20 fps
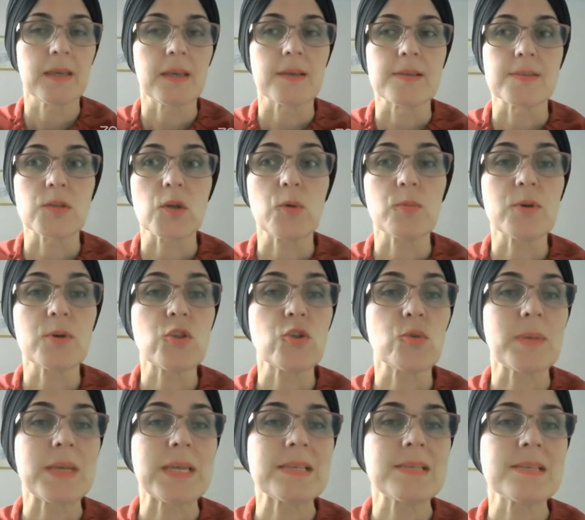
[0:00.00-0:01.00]
So which
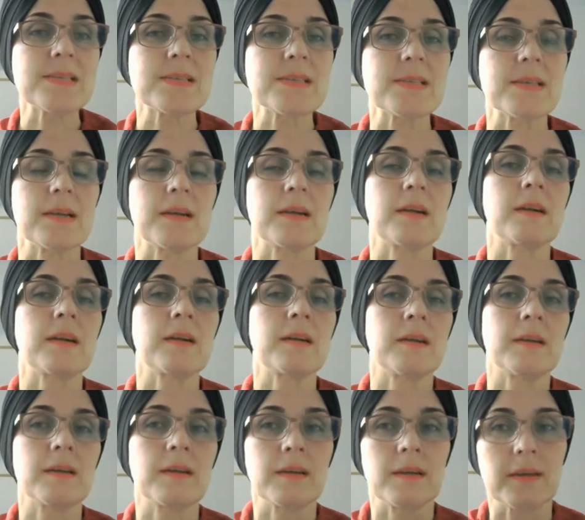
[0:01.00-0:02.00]
means
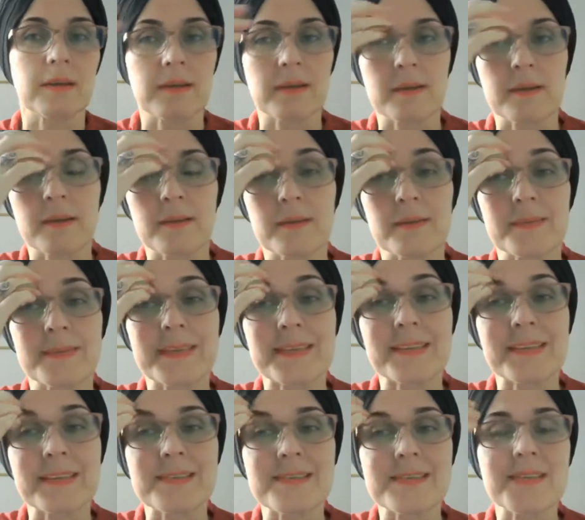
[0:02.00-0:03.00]
that
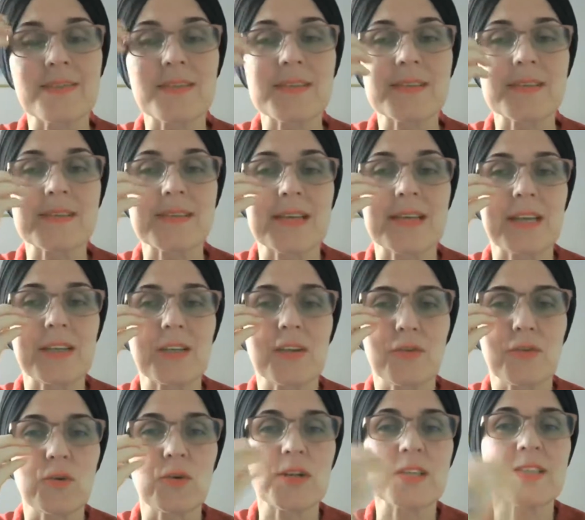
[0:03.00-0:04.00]
in civil society,
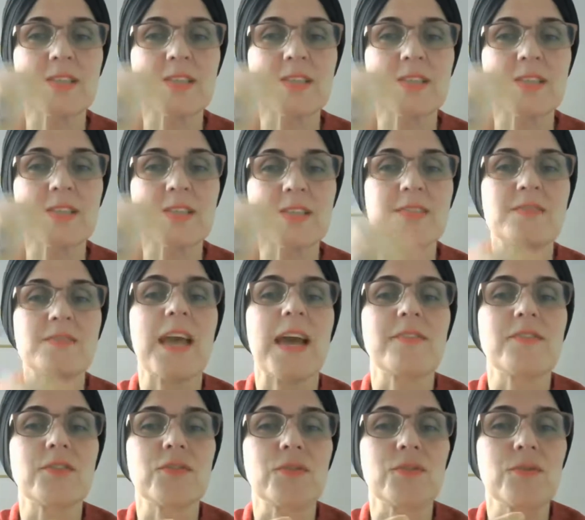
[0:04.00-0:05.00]
of course, we
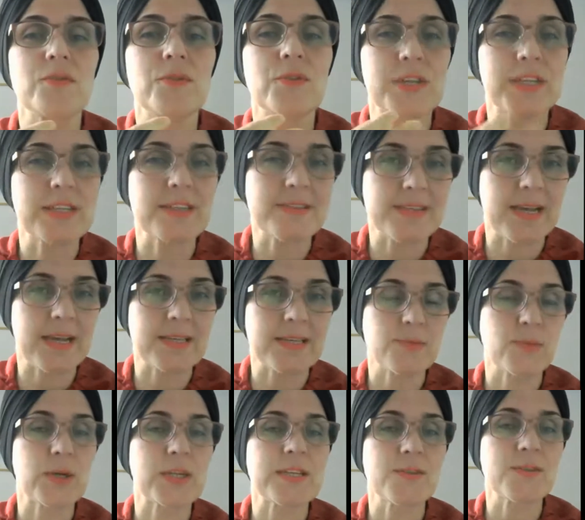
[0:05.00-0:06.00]
have to criticize
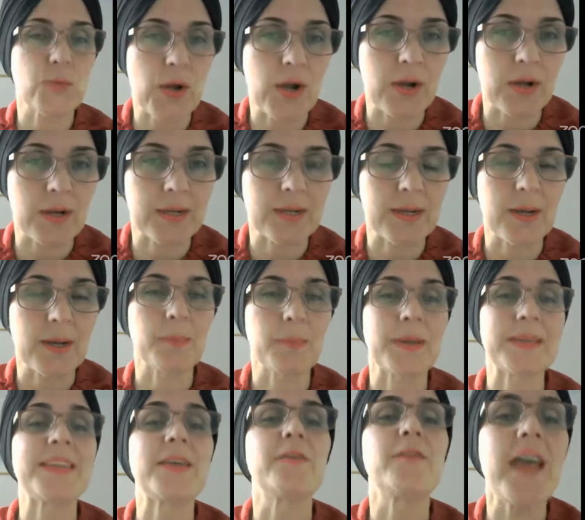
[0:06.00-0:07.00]
what is wrong, but
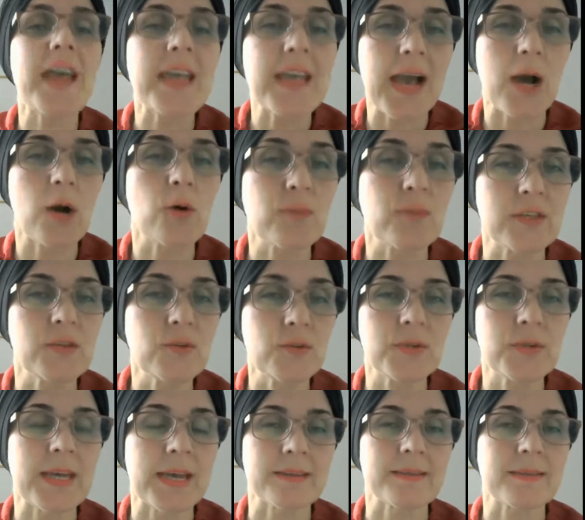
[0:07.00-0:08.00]
the way how we do
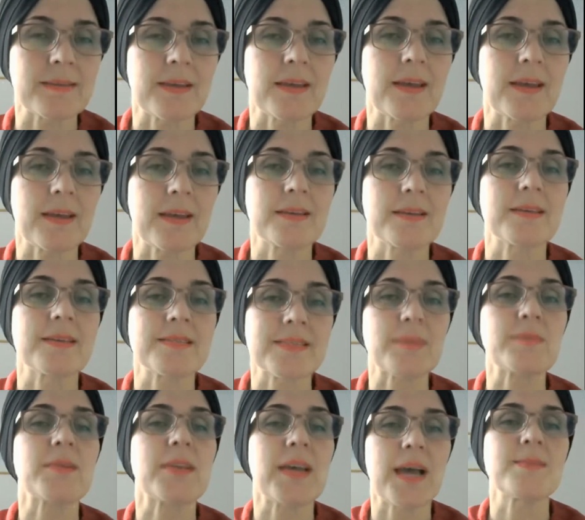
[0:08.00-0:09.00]
that
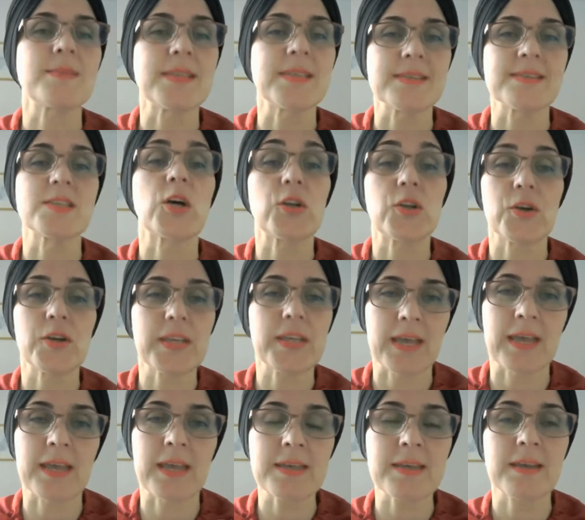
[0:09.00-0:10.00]
sometimes is not
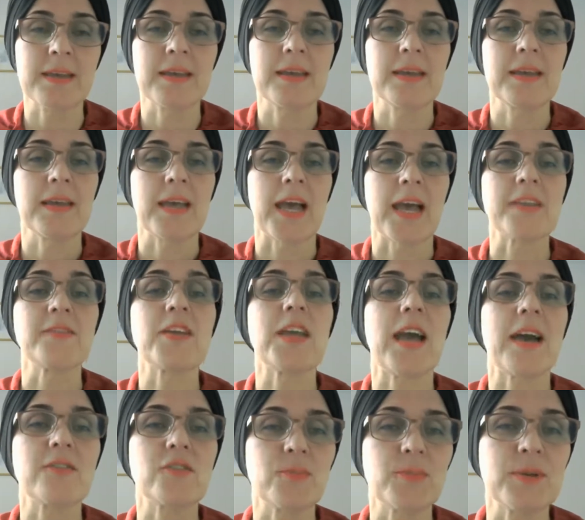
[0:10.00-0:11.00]
okay. And we
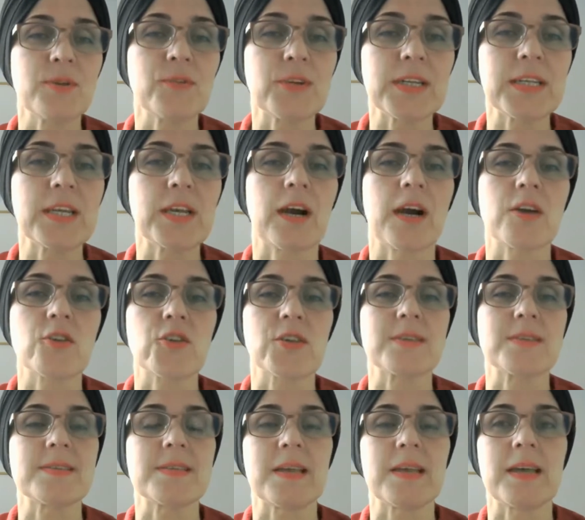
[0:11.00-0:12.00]
have to be really
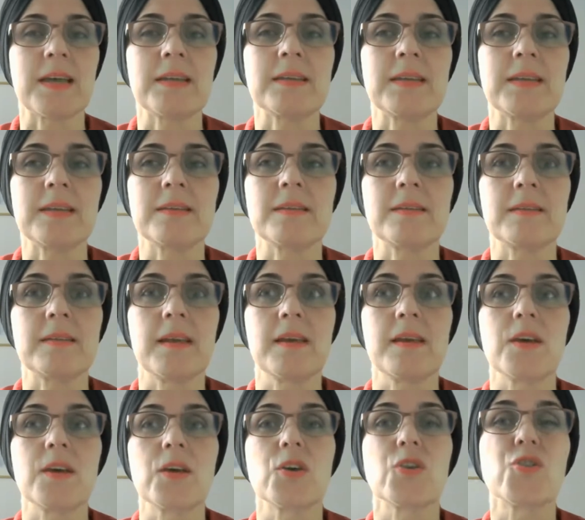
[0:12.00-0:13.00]
cautious and
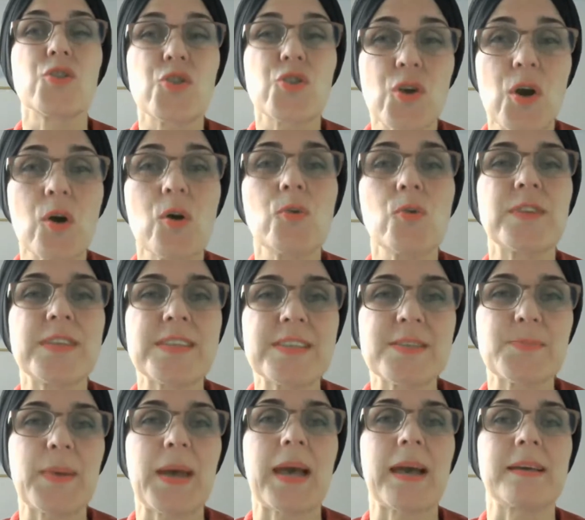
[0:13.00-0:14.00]
show
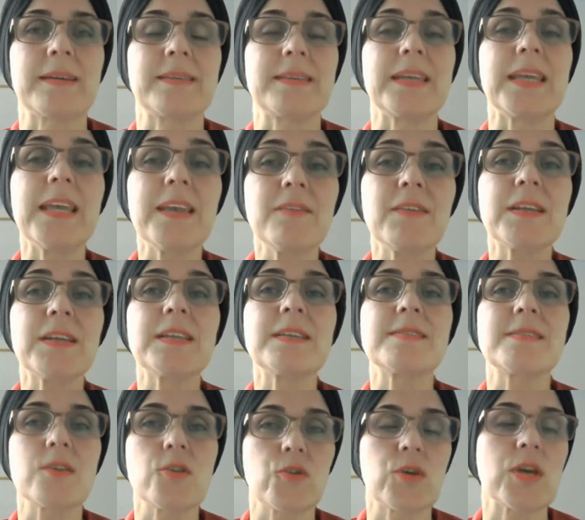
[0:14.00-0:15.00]
respect, even in
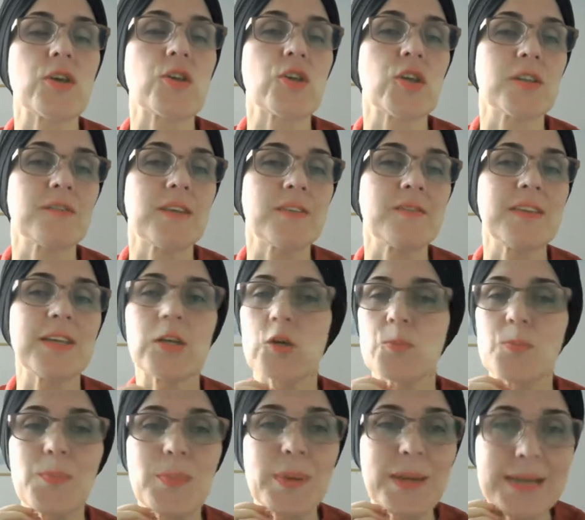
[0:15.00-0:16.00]
situations when we
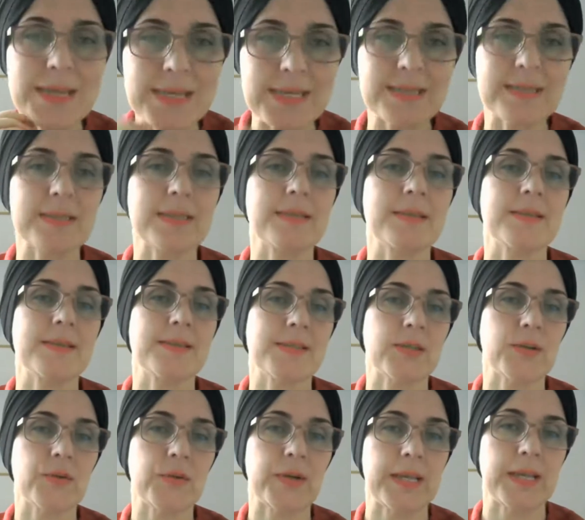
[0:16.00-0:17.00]
completely
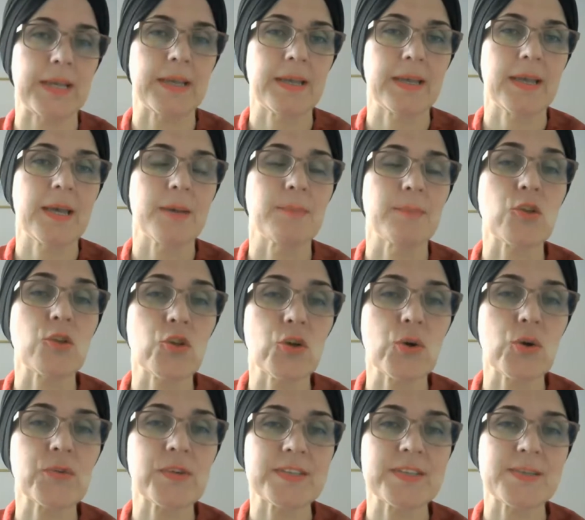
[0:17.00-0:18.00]
disagree, but
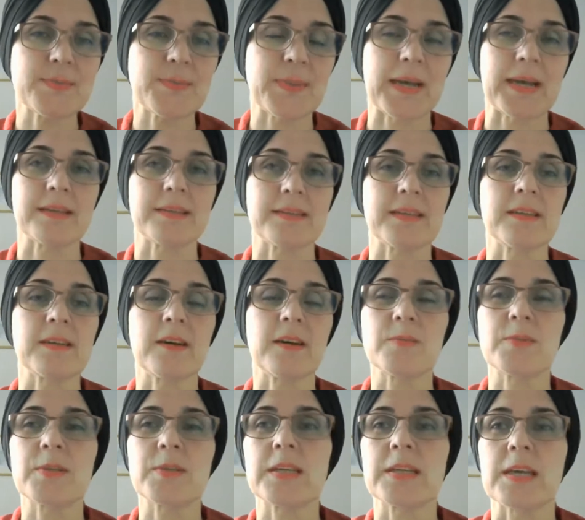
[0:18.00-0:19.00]
show respect in
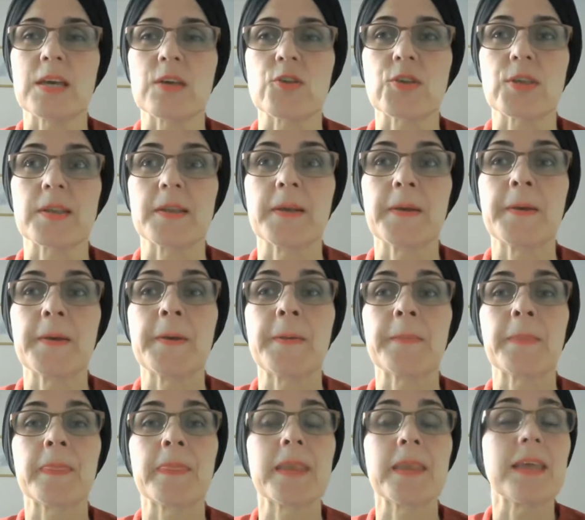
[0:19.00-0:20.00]
communication.
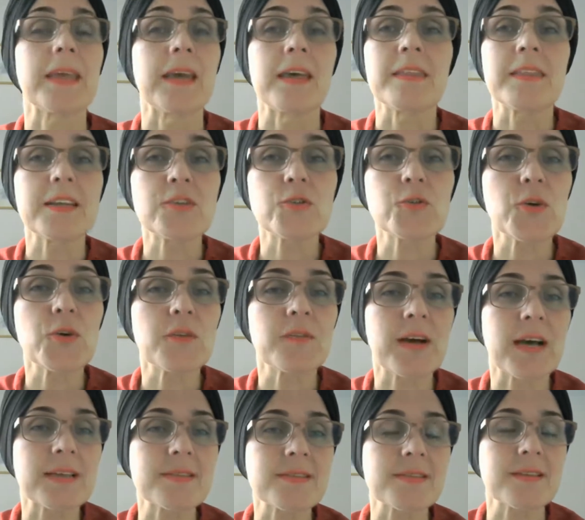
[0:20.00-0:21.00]
And then two of
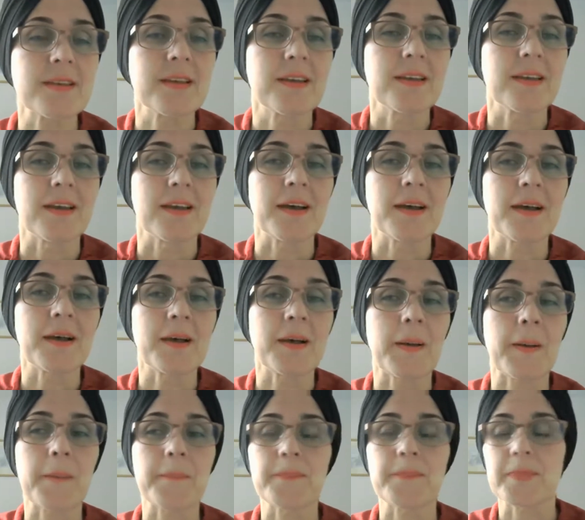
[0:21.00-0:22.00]
us
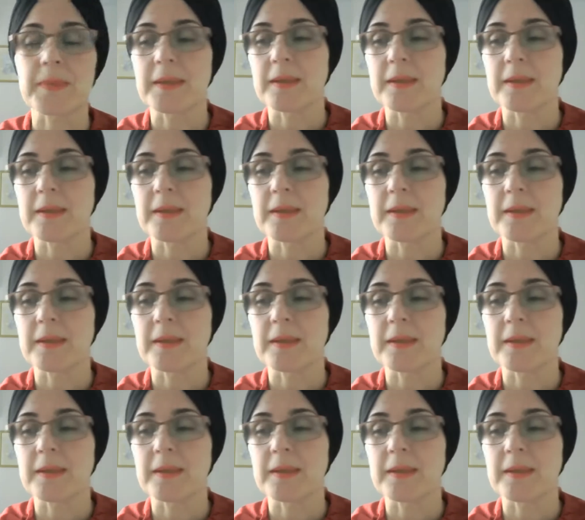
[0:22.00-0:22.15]
have